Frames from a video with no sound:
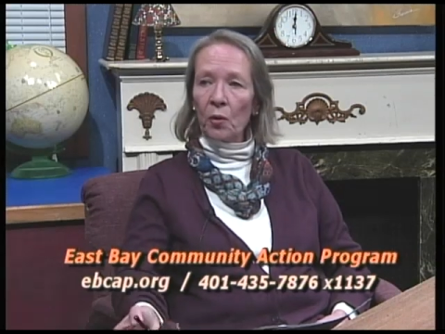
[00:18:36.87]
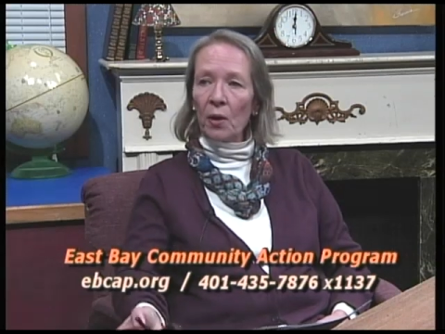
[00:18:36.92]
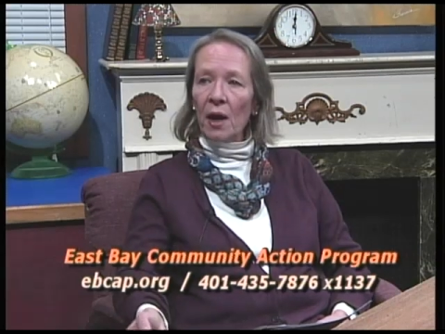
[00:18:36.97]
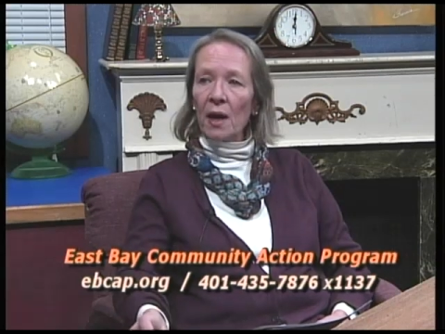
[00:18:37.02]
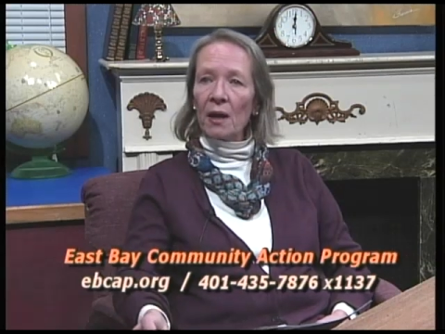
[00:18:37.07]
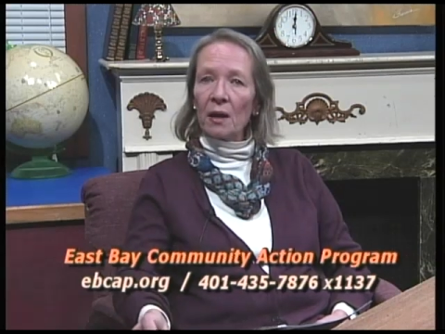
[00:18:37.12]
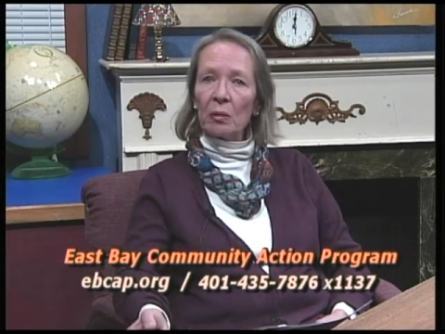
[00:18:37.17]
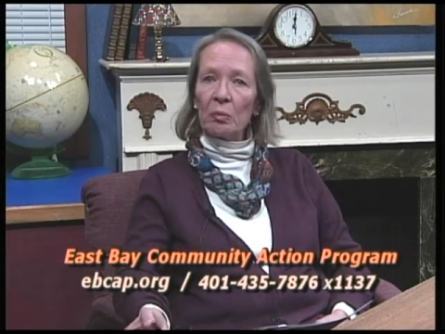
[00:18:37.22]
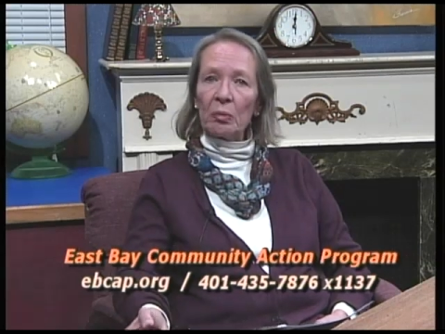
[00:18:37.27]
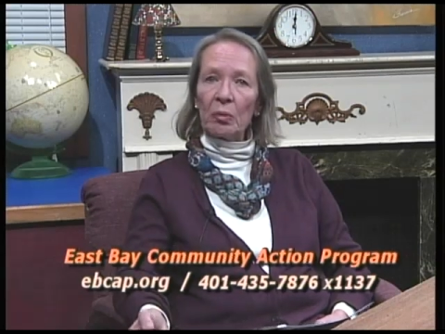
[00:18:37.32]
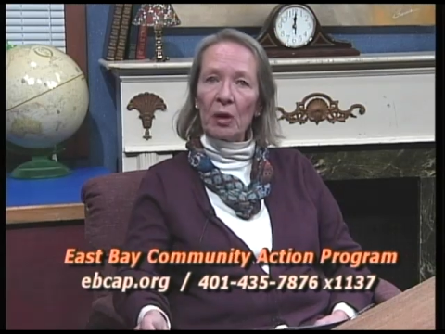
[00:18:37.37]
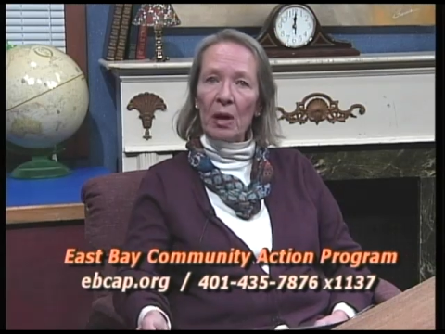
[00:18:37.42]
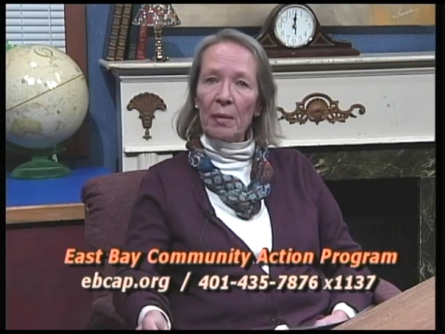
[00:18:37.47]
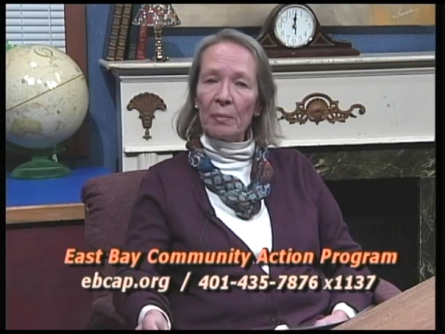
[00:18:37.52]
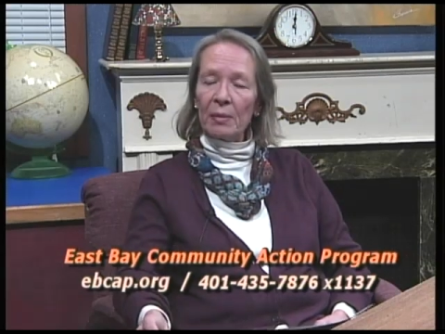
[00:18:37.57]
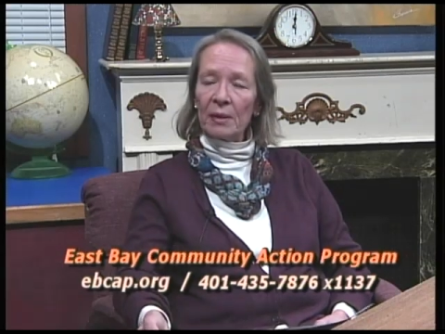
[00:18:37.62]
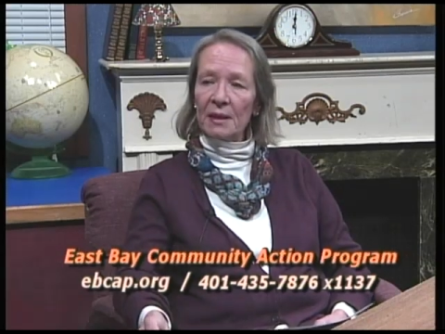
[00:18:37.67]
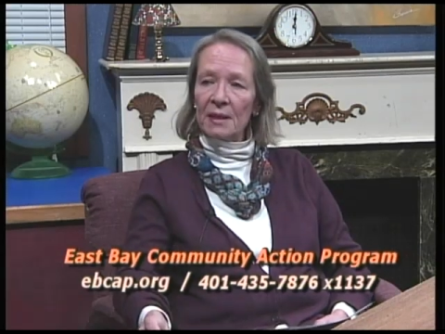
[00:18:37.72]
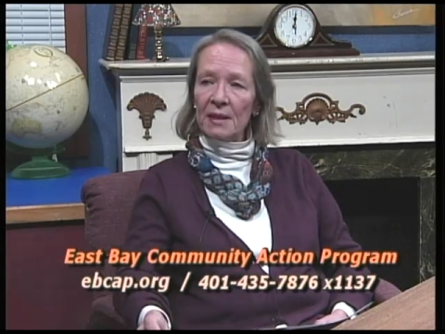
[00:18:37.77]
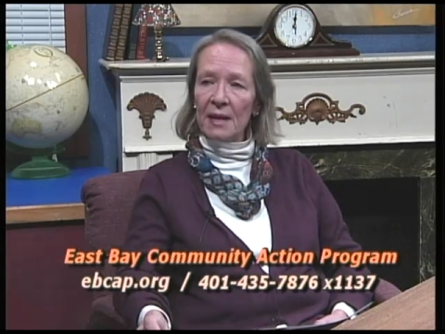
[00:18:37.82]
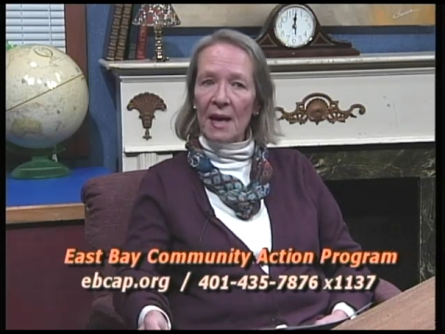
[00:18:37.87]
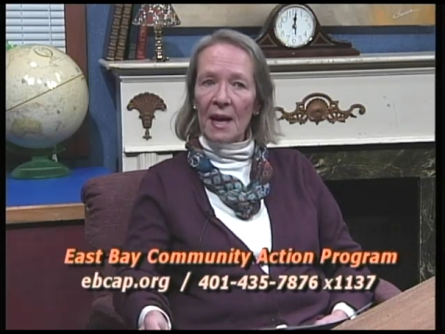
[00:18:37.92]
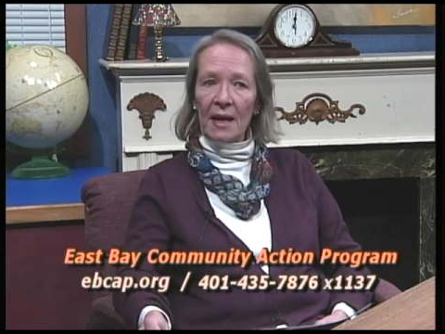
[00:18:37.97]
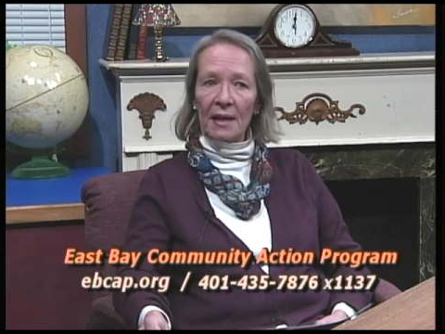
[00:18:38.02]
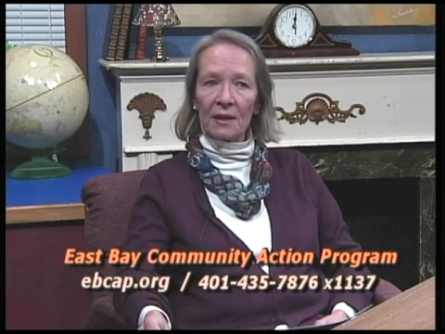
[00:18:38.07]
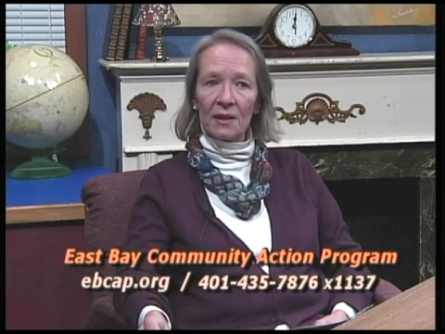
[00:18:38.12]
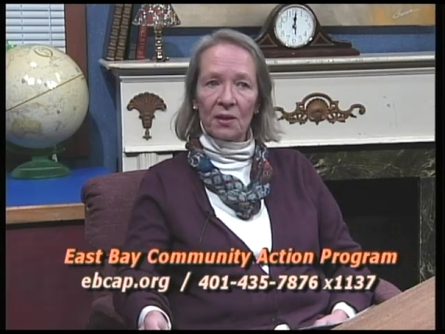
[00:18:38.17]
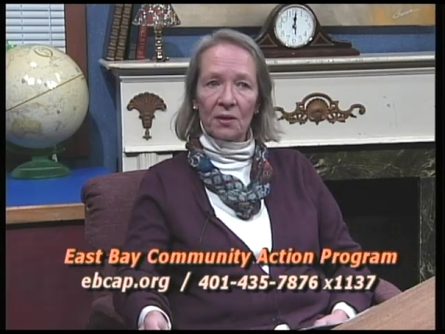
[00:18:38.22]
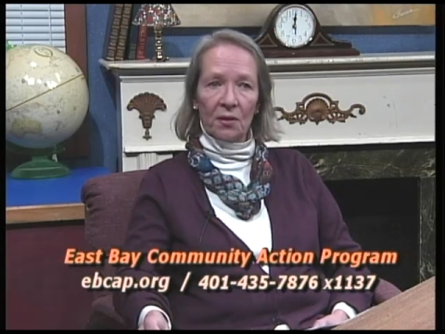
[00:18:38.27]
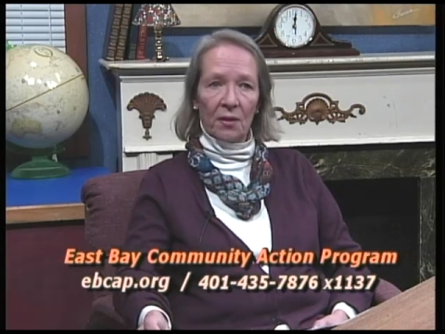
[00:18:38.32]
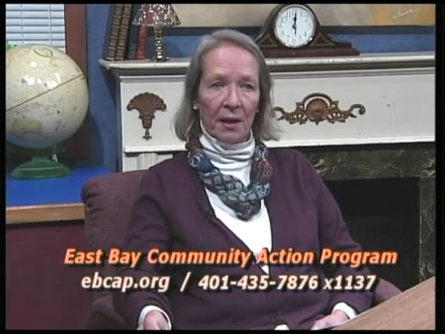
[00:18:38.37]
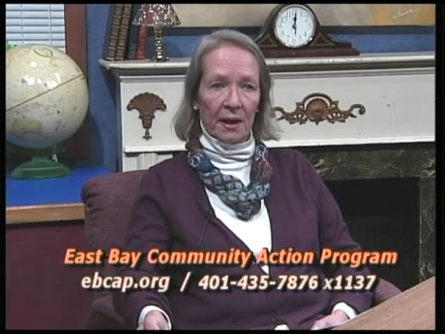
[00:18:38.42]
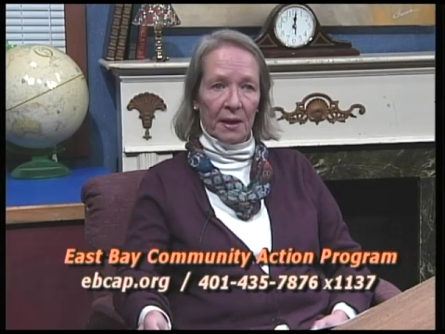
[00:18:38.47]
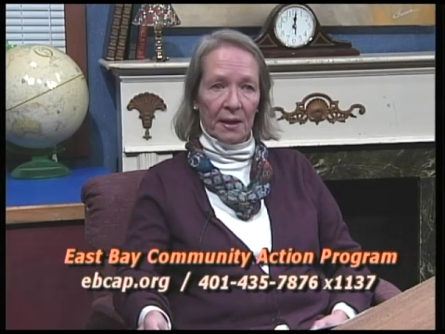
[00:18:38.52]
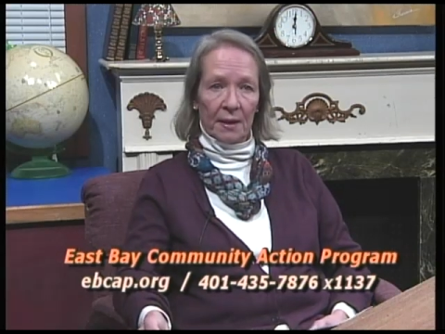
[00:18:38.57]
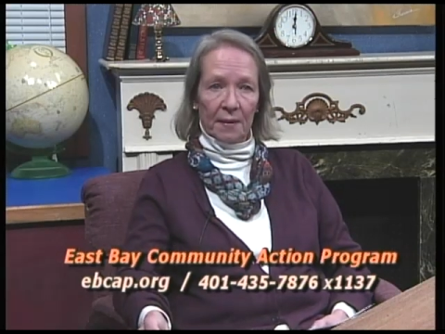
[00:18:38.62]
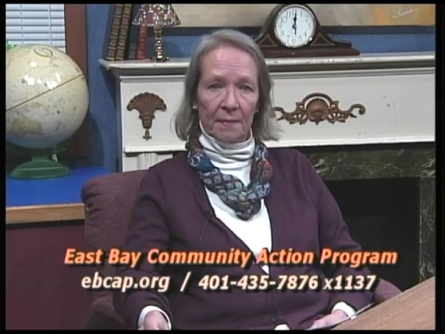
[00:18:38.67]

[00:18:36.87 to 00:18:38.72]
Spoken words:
Island property tax credit.